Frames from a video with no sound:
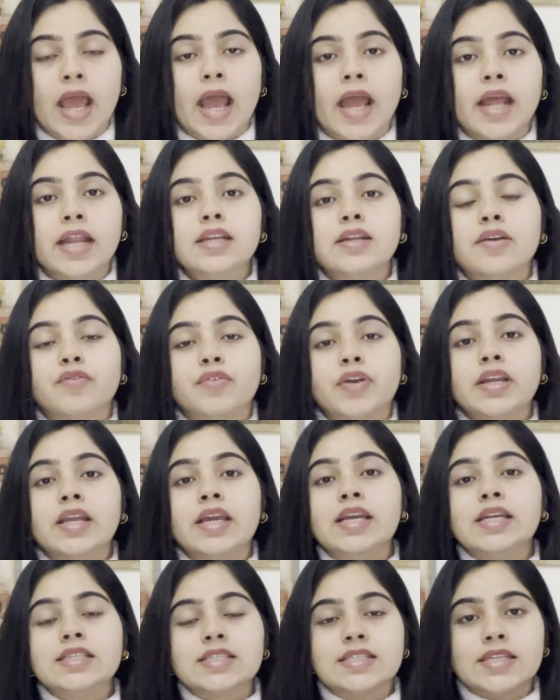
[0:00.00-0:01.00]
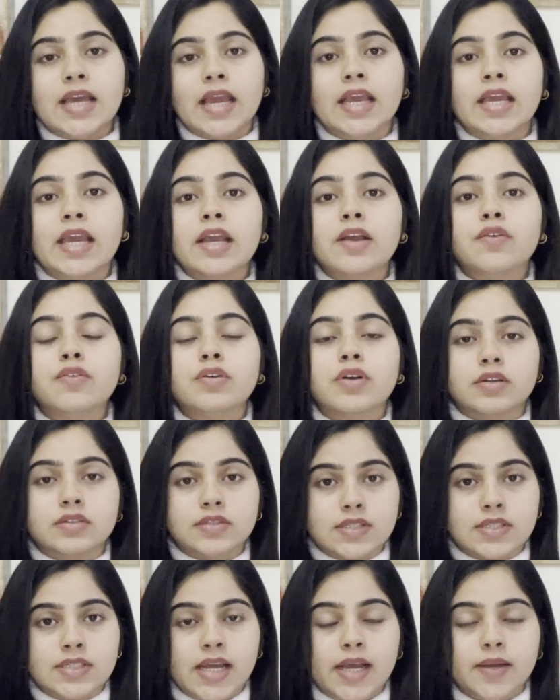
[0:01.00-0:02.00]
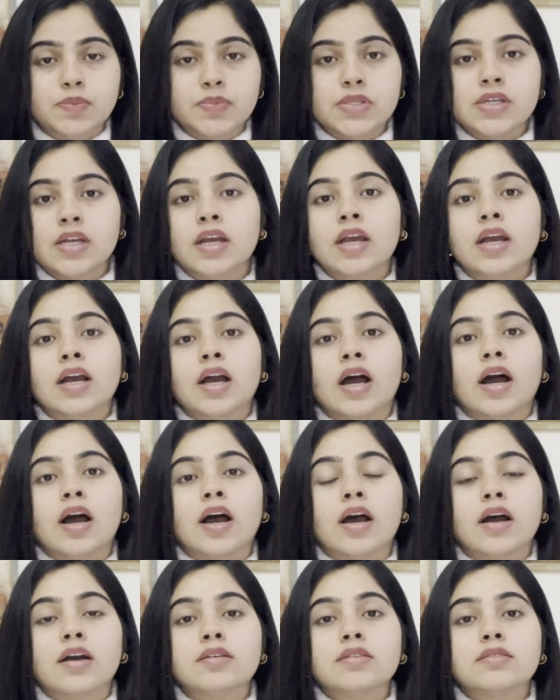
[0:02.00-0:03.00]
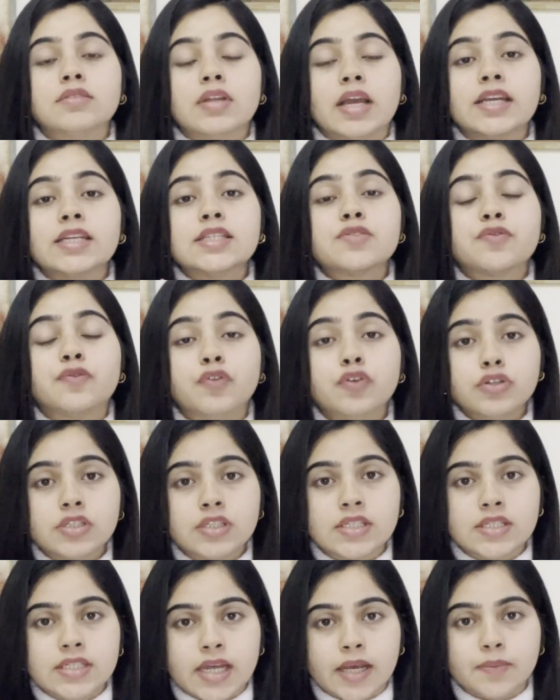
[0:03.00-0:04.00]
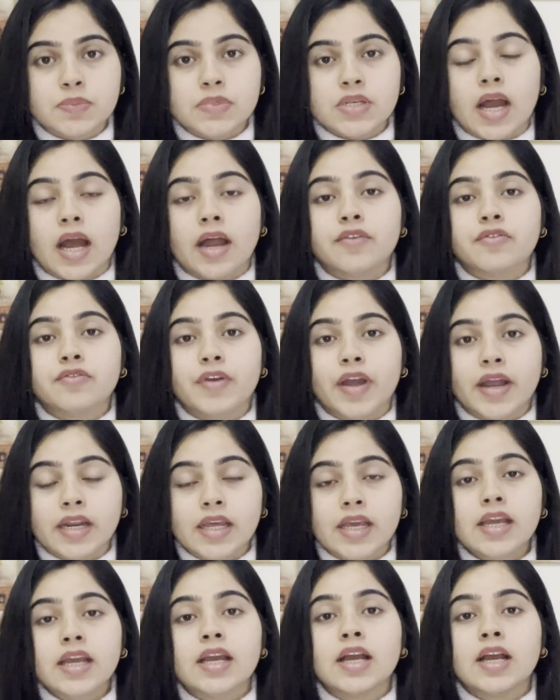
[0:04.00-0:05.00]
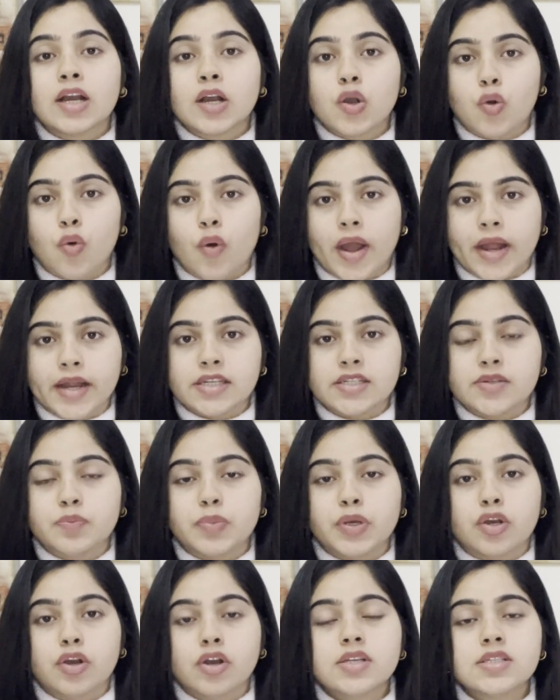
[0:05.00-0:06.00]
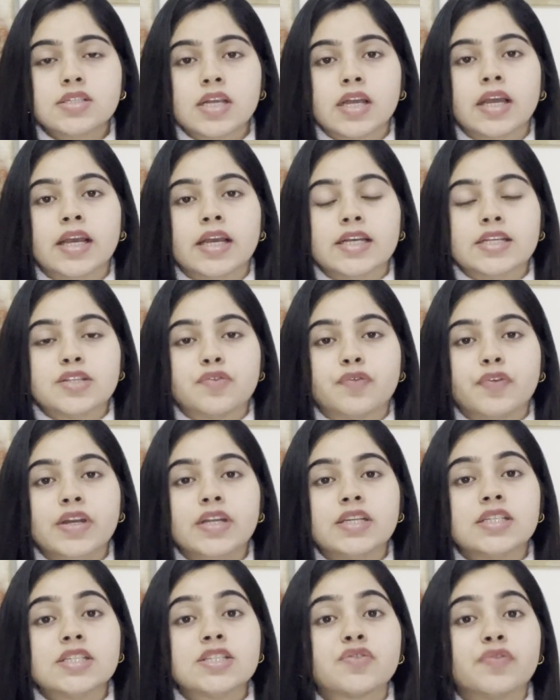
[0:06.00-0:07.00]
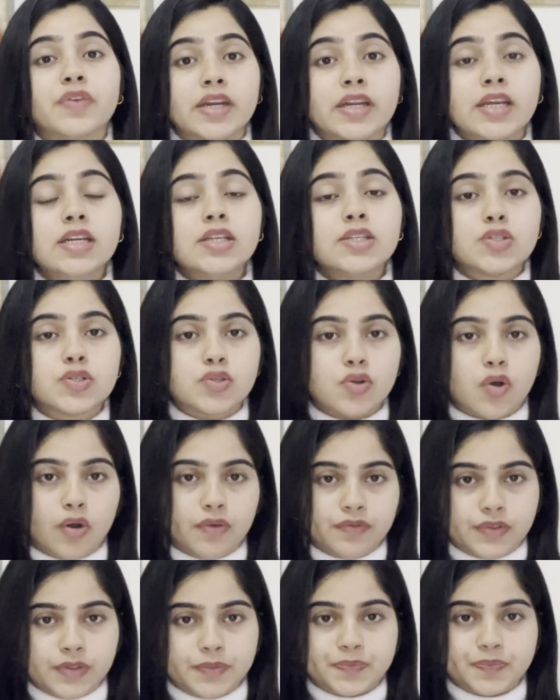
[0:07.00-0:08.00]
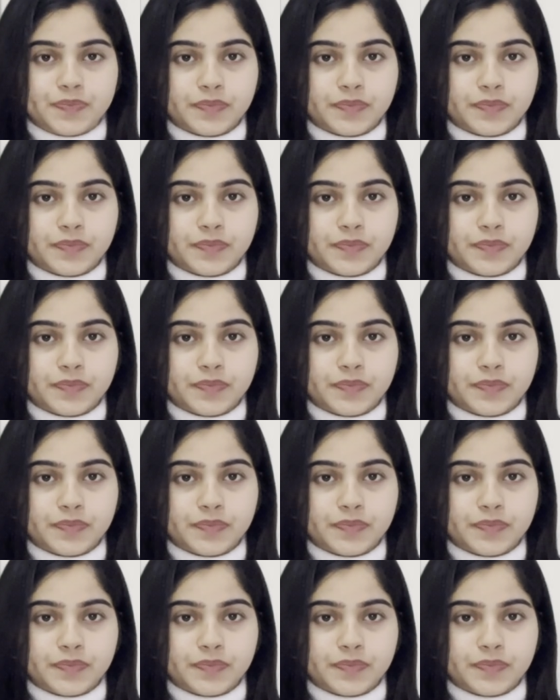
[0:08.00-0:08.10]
And when he's taking steps, his footsteps are very quiet because his feet is very soft.